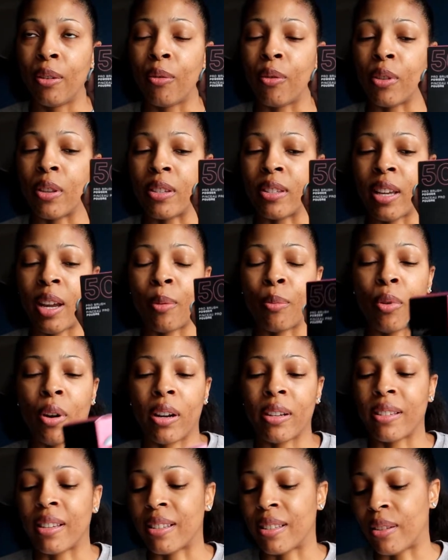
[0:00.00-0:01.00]
for the same
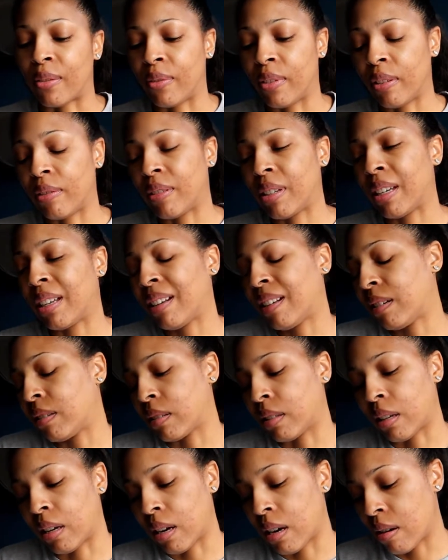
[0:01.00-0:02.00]
price as the 50 and i
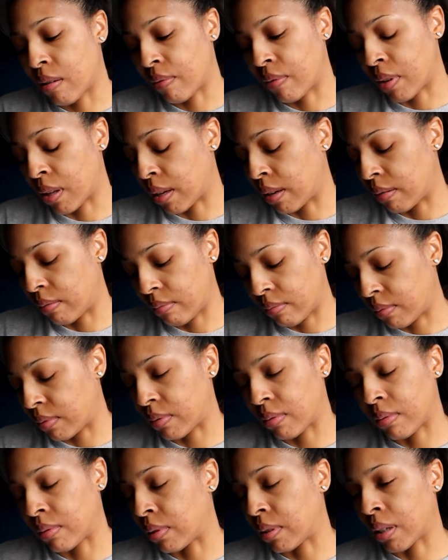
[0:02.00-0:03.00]
was like i don't feel like
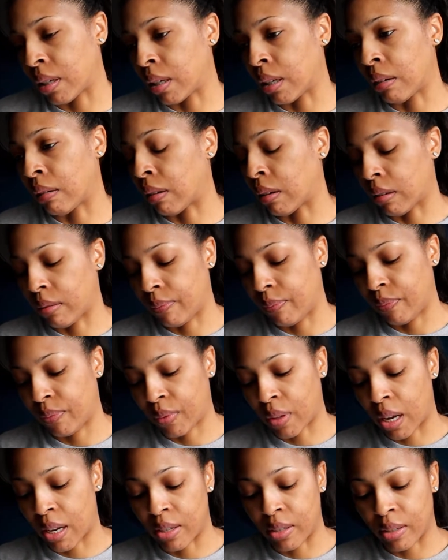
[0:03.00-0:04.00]
uh,
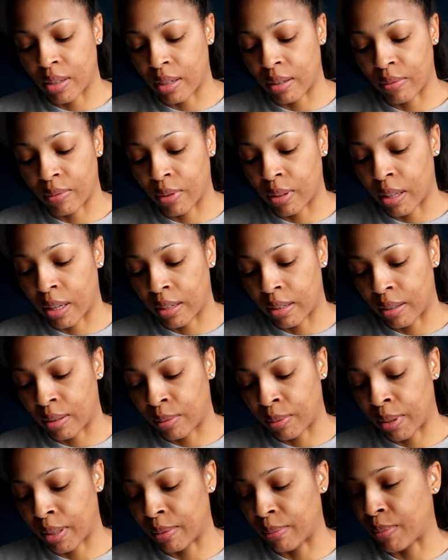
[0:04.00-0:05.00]
i just didn't feel like
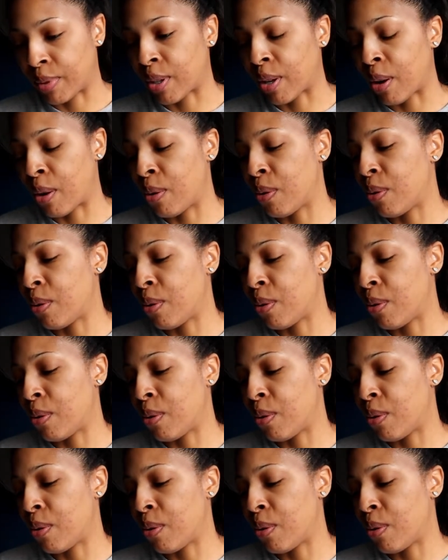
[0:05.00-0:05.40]
dealing with it so